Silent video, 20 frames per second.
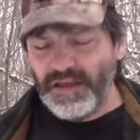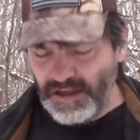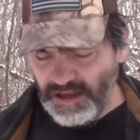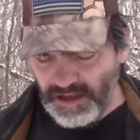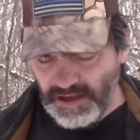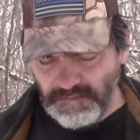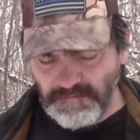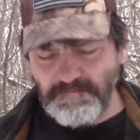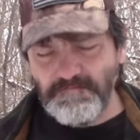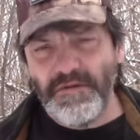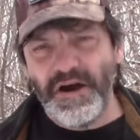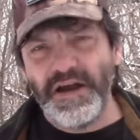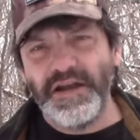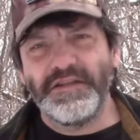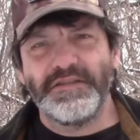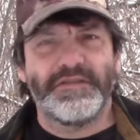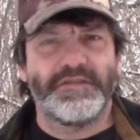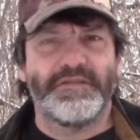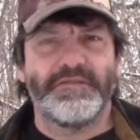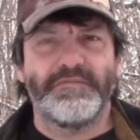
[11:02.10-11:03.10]
It
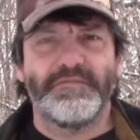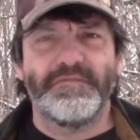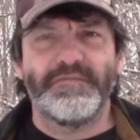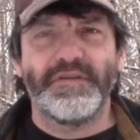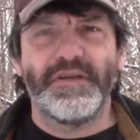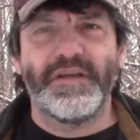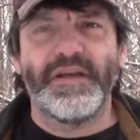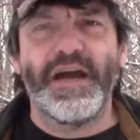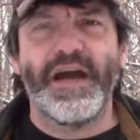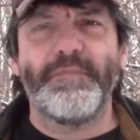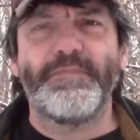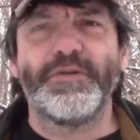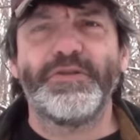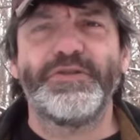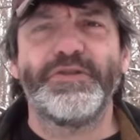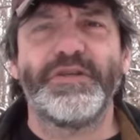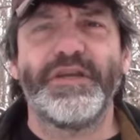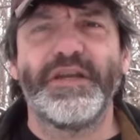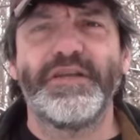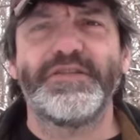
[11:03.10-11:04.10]
might
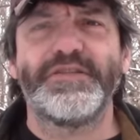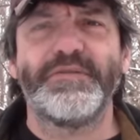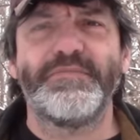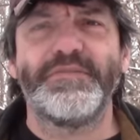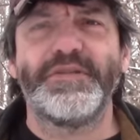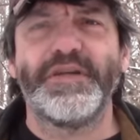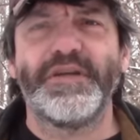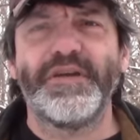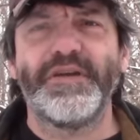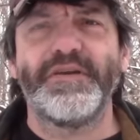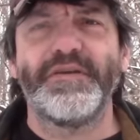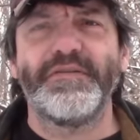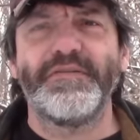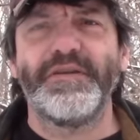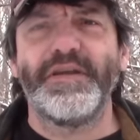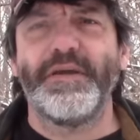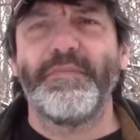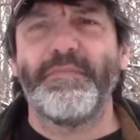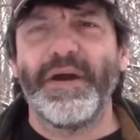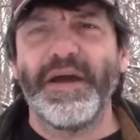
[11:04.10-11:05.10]
accomplish you getting some deer.
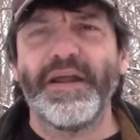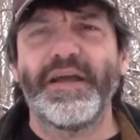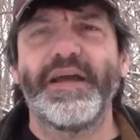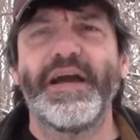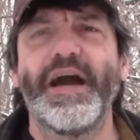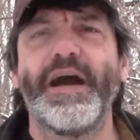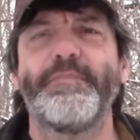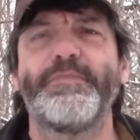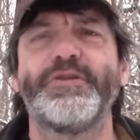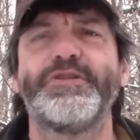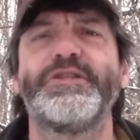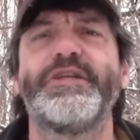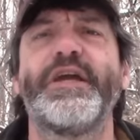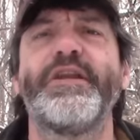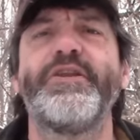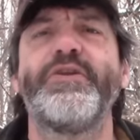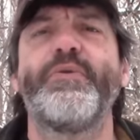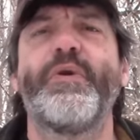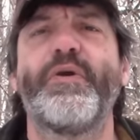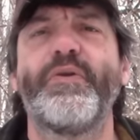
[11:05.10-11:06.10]
It might accomplish
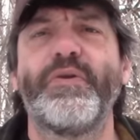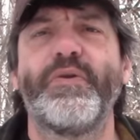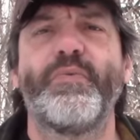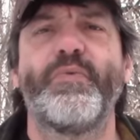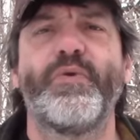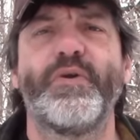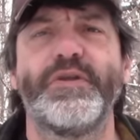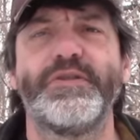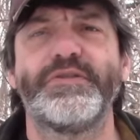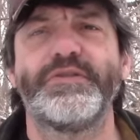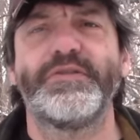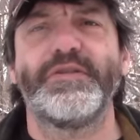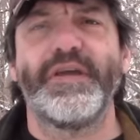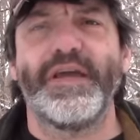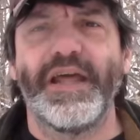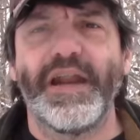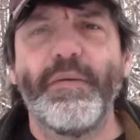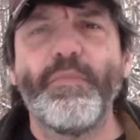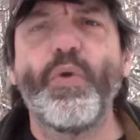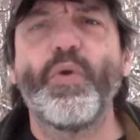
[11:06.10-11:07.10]
getting you out in the woods,
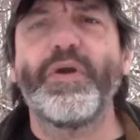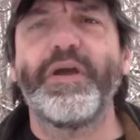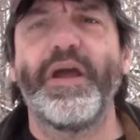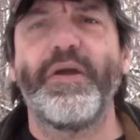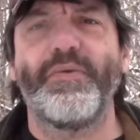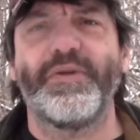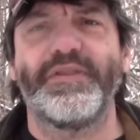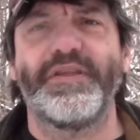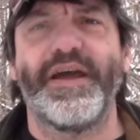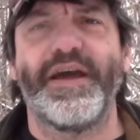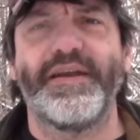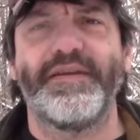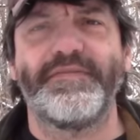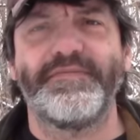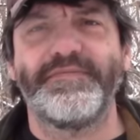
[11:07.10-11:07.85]
and I'm okay with that.